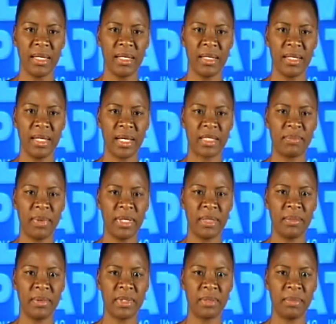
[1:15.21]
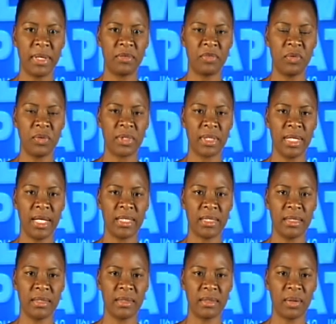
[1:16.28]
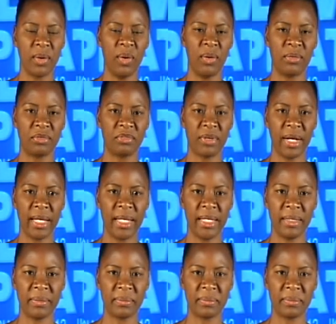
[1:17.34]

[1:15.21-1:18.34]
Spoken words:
The Expendables met Future Legends on Friday.